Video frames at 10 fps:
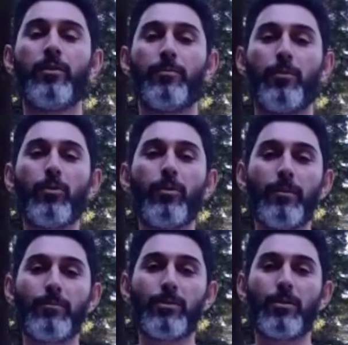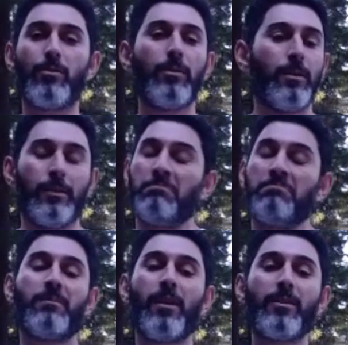program. So
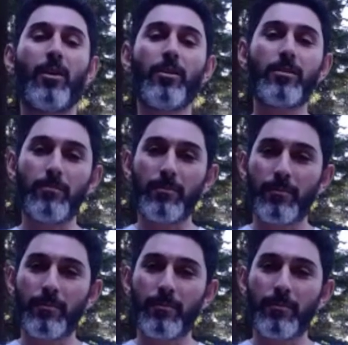yeah, that's awesome.